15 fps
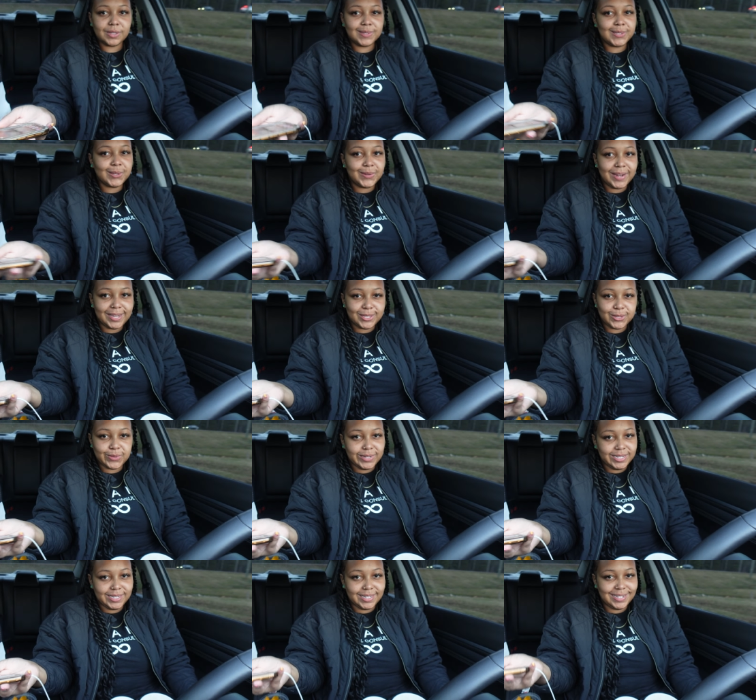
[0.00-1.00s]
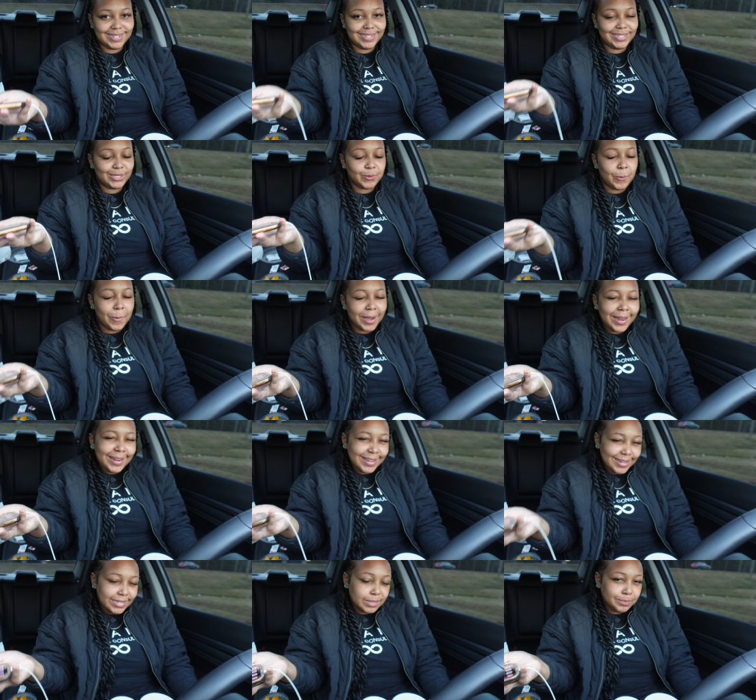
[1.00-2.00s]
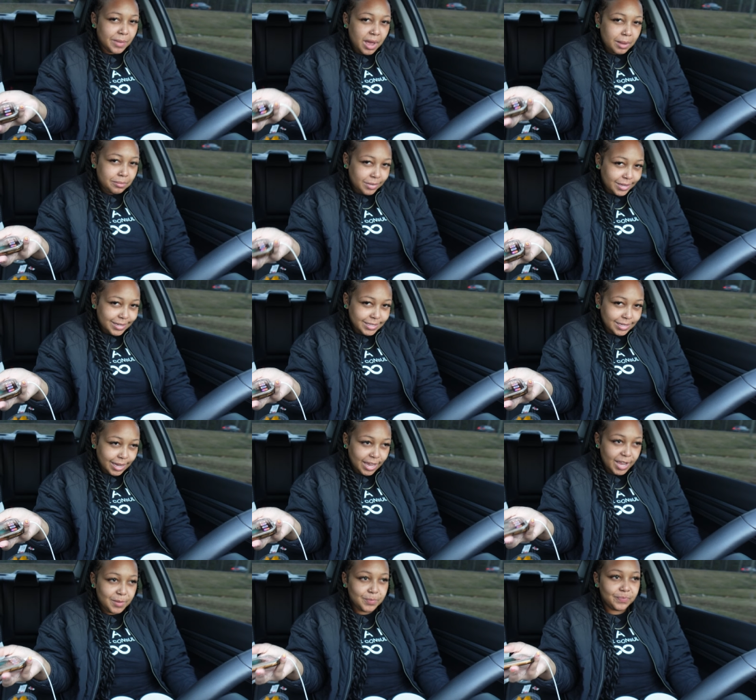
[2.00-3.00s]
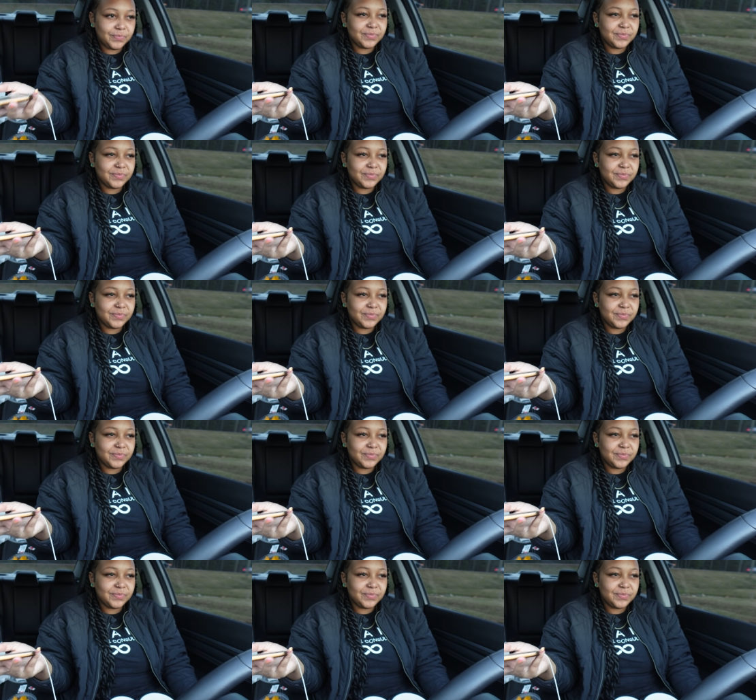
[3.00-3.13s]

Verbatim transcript: so next question is what is my blood type